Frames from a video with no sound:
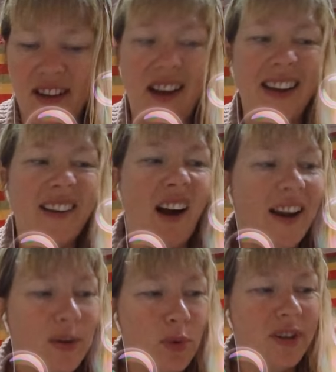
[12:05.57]
I
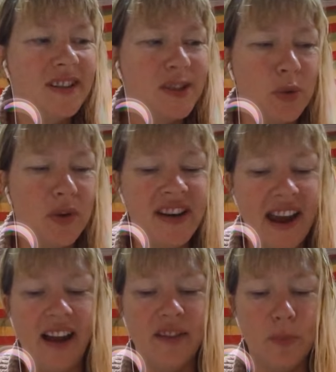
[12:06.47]
kind of want to do it
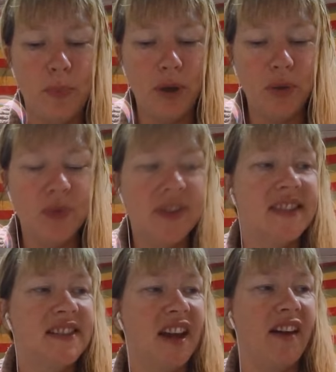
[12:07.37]
now. The bottle's
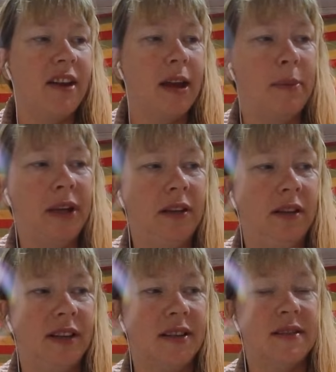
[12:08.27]
staring at me.
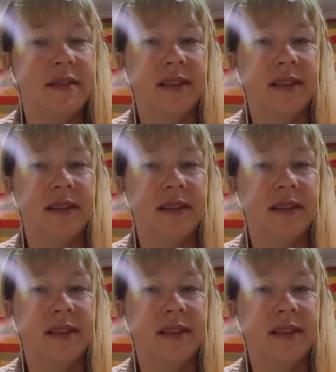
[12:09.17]
Look at it.